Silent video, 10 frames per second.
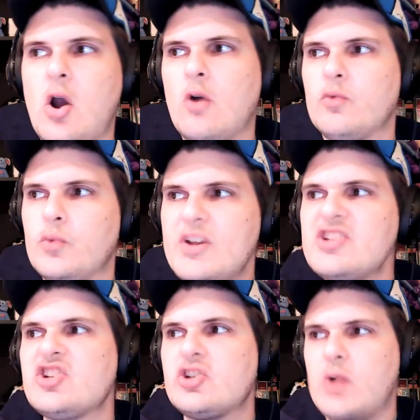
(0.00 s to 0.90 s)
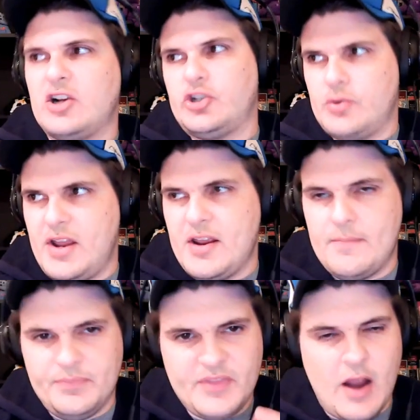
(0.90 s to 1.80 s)
are restructuring
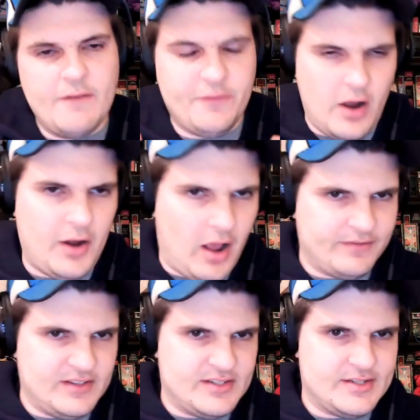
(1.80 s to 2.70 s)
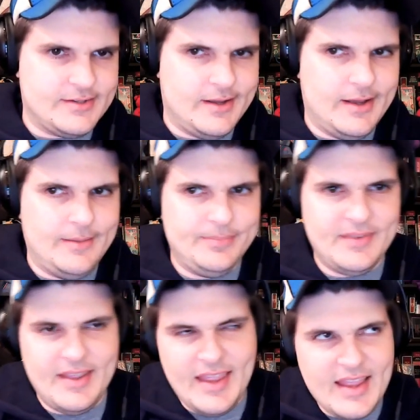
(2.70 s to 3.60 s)
their front office. Um,
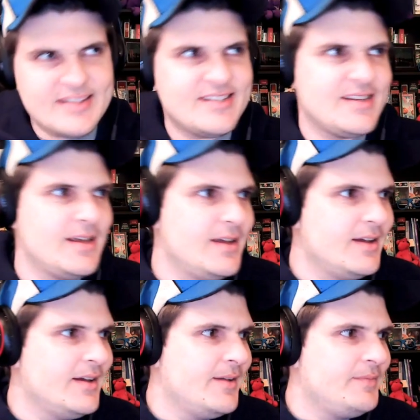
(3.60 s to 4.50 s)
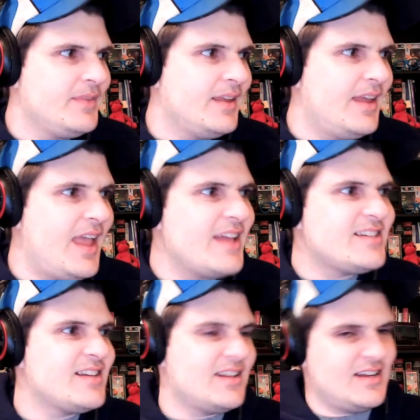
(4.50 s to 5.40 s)
it's
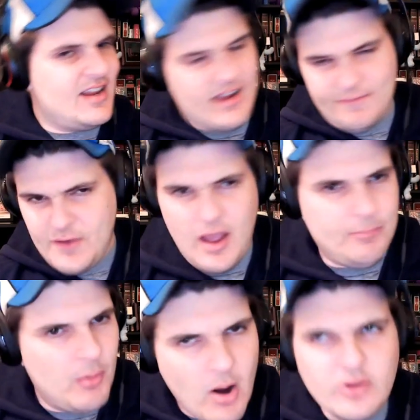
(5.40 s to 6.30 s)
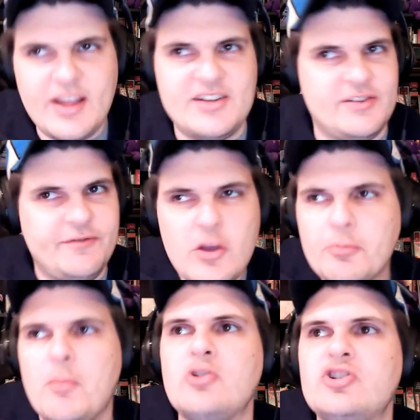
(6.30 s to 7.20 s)
it's a, few, a promote. It is a few
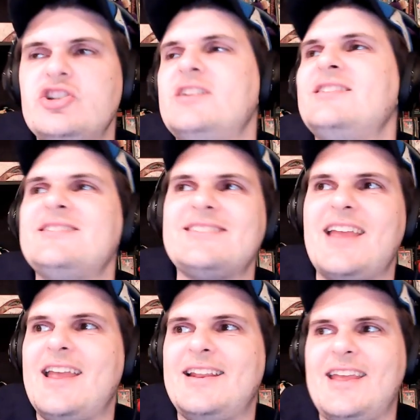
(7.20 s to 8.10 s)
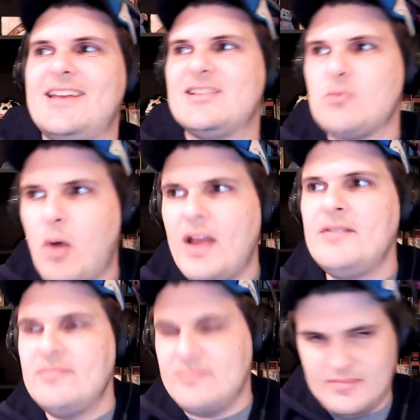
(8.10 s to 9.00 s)
promotions. It is
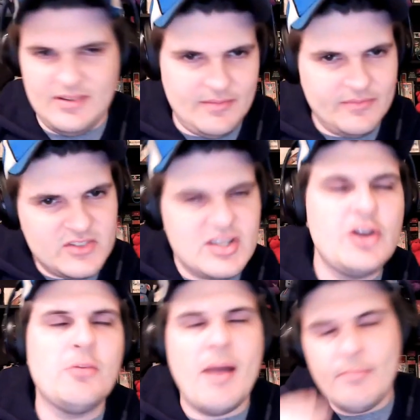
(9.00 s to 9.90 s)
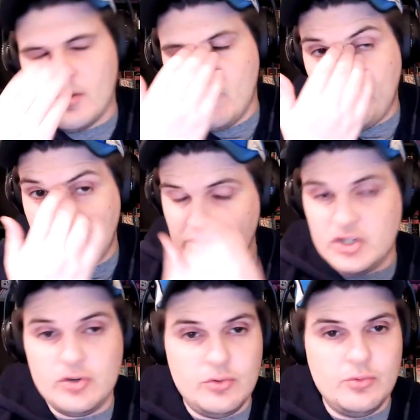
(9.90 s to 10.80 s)
one senior member moving
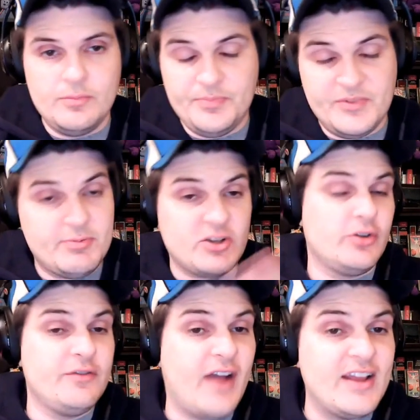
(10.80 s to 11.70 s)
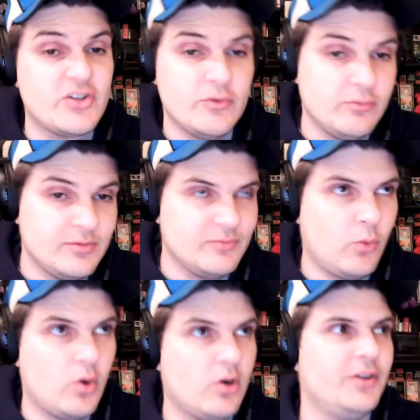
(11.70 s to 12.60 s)
to special advisor
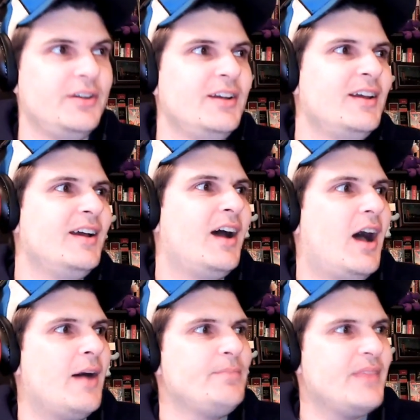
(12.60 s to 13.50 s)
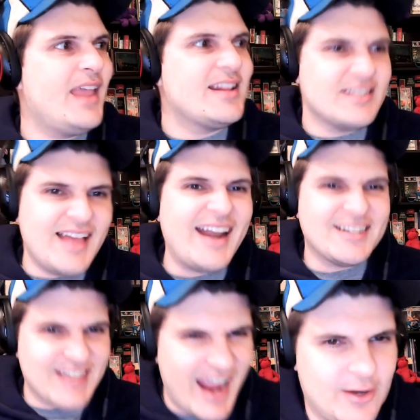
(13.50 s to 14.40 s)
world. Um, it's a lot of
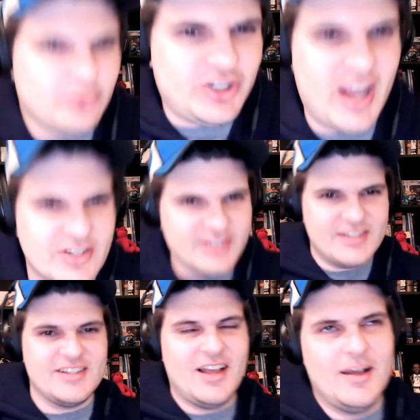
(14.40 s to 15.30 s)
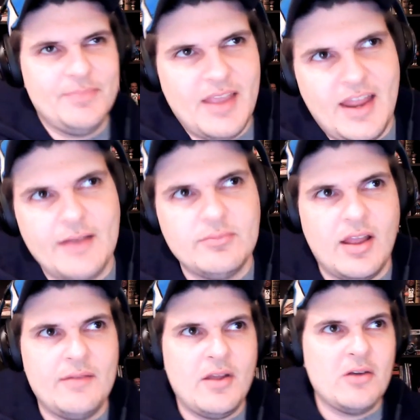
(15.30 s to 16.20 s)
title changes, um, and
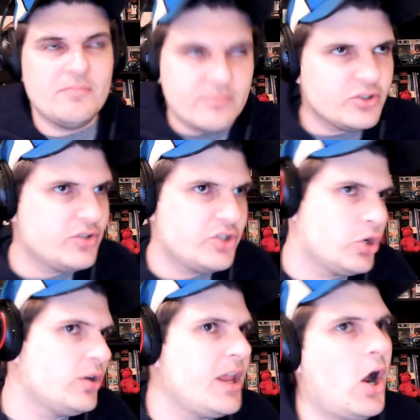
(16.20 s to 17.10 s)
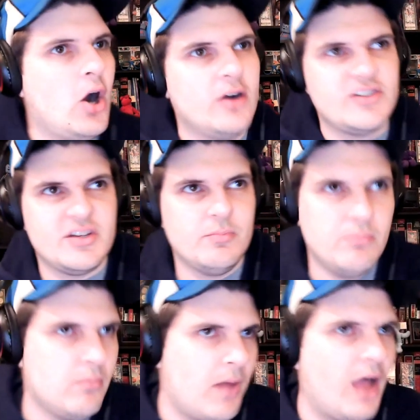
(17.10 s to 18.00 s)
and there surely are
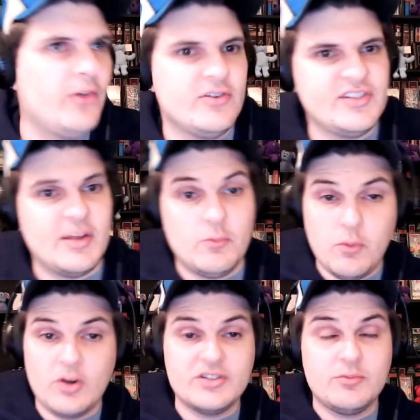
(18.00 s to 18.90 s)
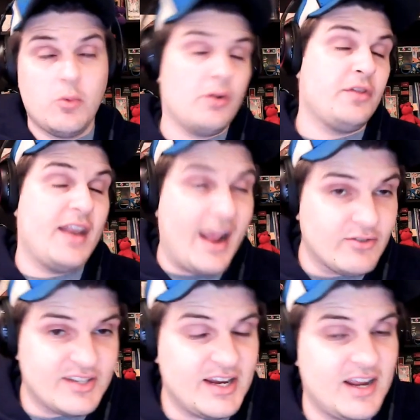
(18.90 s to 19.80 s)
some others that weren't worth
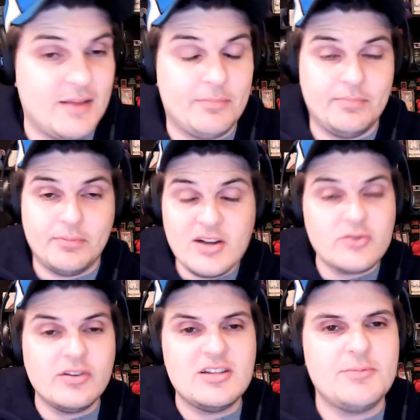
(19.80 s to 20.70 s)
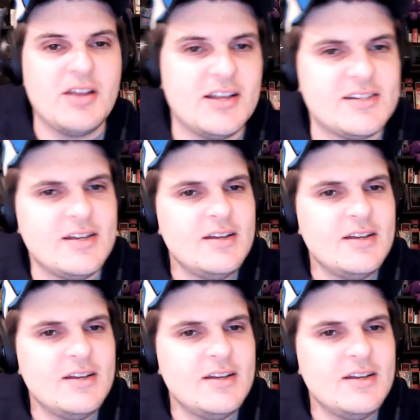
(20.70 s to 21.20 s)
announcing in a press release because